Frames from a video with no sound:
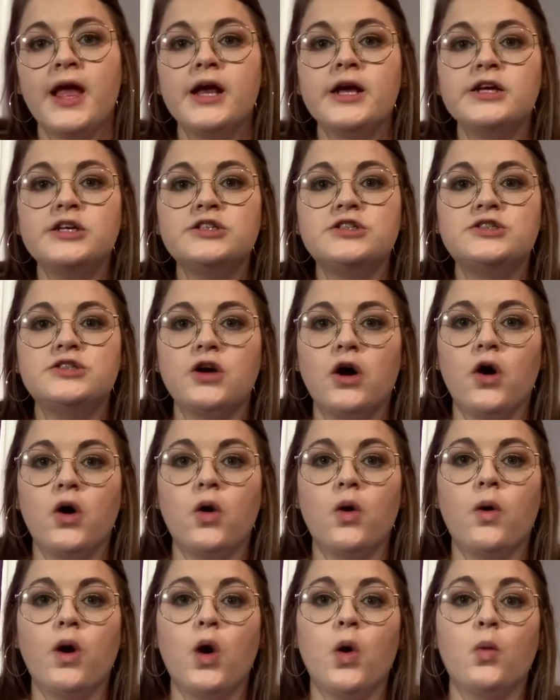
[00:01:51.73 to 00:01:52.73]

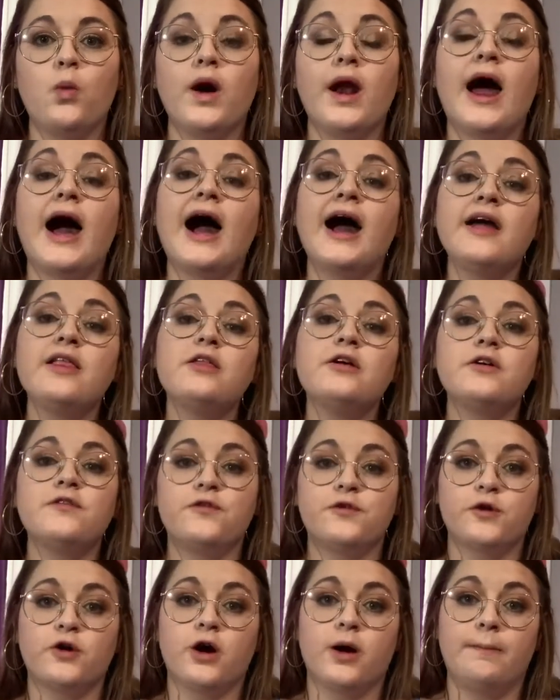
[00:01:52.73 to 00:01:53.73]
So what I look
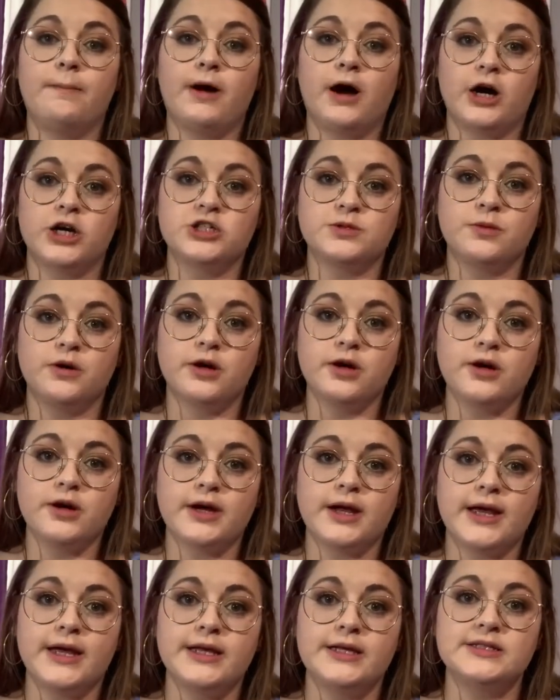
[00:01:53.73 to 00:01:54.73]
for on Poshmark
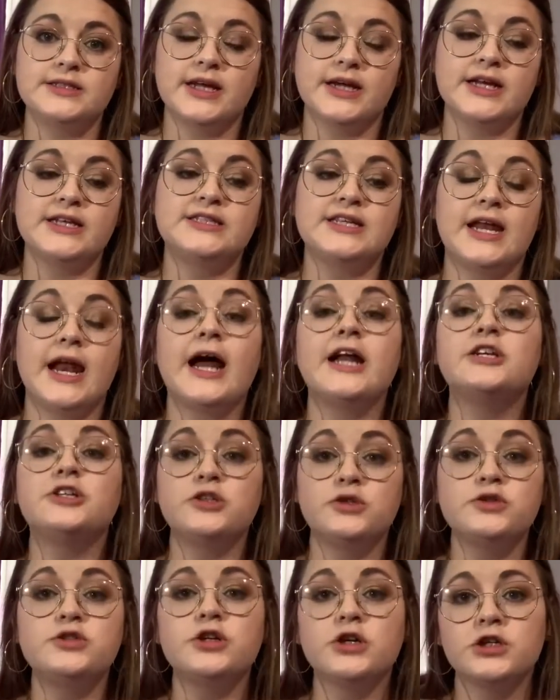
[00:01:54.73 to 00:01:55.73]
is, like I said, I
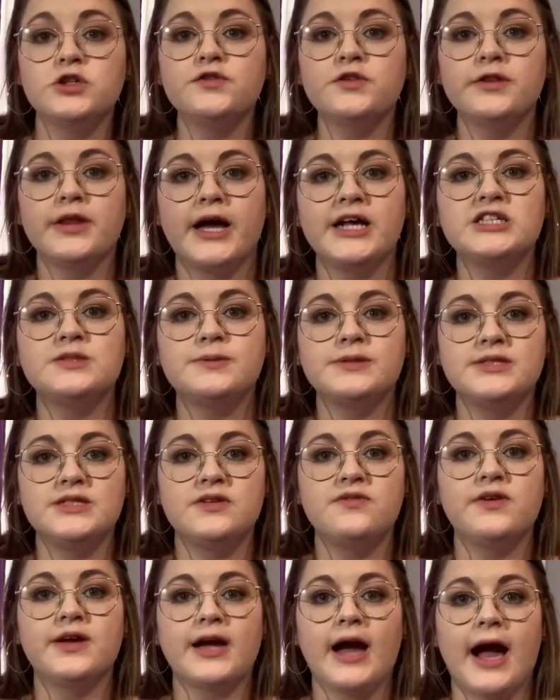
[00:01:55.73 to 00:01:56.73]
do search for that
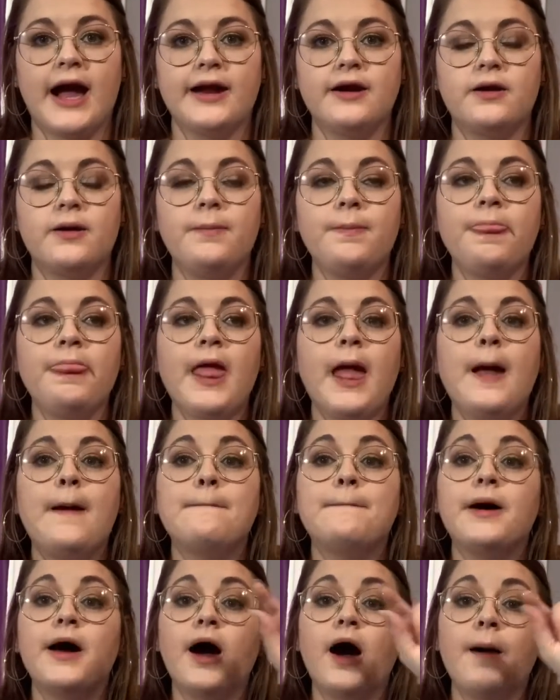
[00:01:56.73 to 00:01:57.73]
specific item,
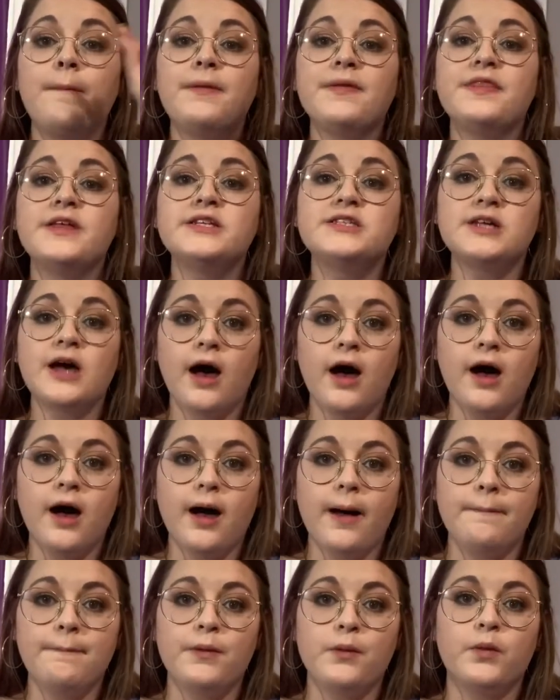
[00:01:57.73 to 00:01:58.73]
but up at the
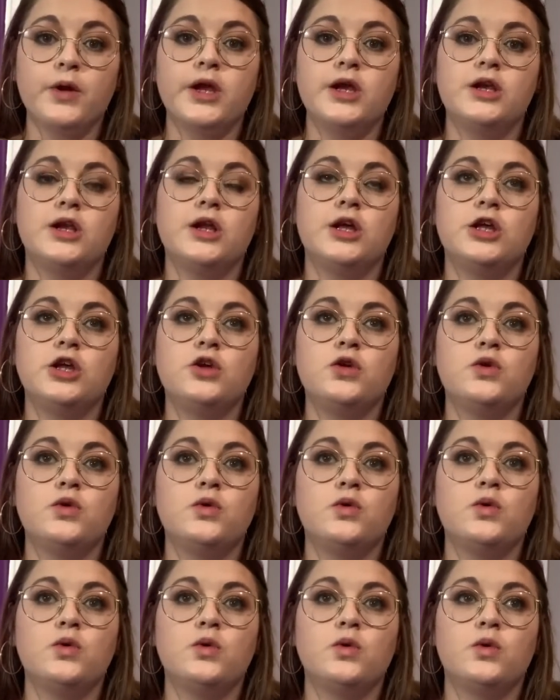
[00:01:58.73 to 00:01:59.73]
top when
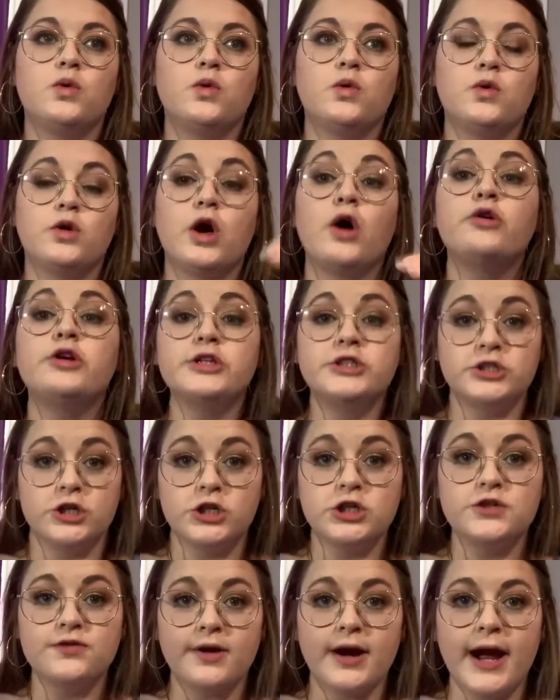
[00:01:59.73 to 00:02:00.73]
you go to
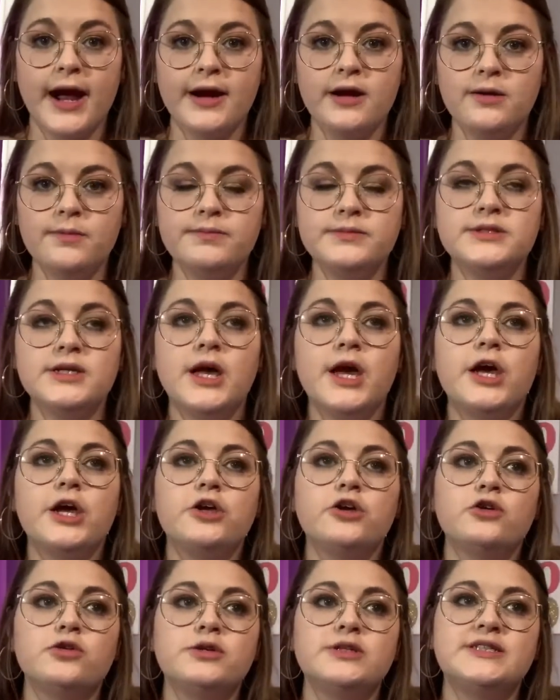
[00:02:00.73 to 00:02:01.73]
search for items,
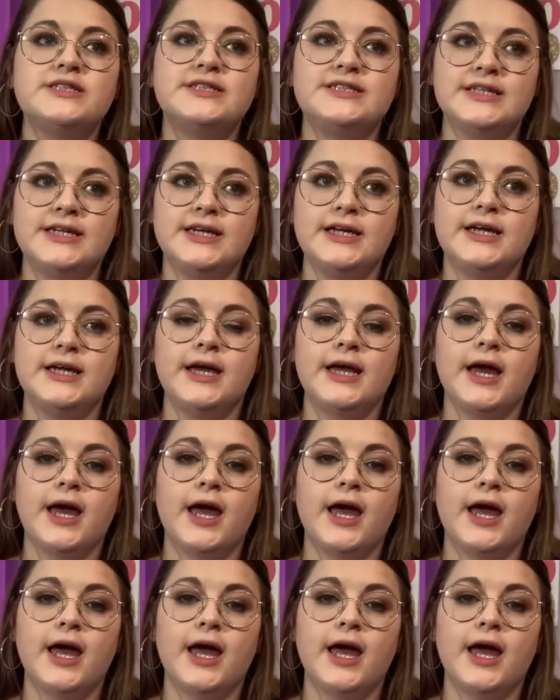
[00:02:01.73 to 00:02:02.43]
you'll see